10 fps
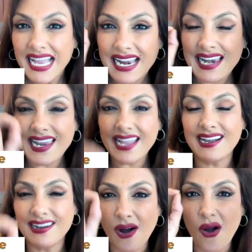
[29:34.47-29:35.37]

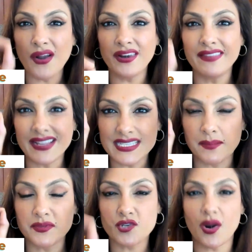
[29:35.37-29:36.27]
click on that
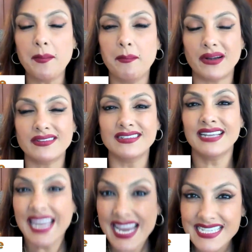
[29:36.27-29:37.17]
subscribe button,
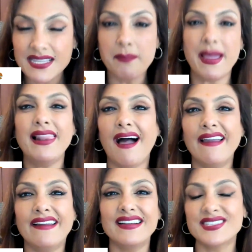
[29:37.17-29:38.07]
hit the bell
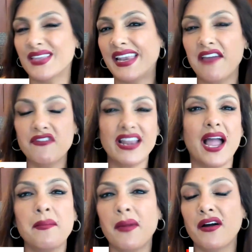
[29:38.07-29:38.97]
icon so that every
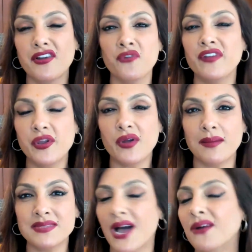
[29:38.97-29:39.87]
time a new video
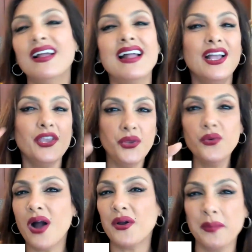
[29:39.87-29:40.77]
comes out,
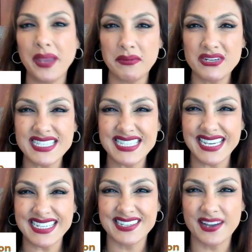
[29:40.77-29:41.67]
you are going to be able to
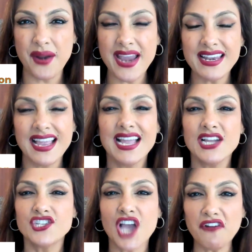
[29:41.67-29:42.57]
see it. All right,
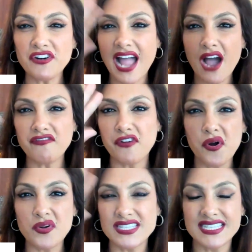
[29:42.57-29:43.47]
ciao for now,
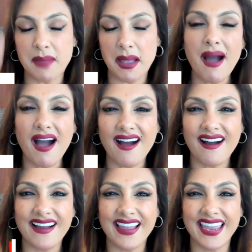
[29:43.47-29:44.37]
folks. Bye
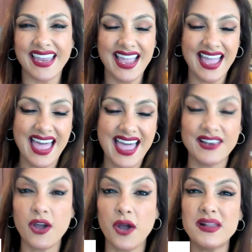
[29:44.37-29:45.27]
bye,
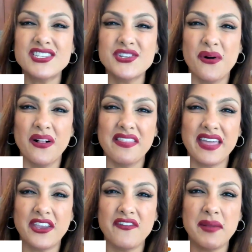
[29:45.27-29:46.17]
and God bless you all.
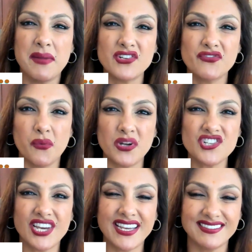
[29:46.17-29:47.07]
Thank you very much for
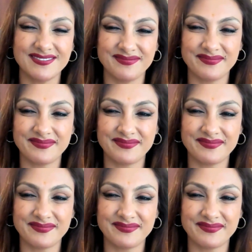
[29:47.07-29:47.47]
watching.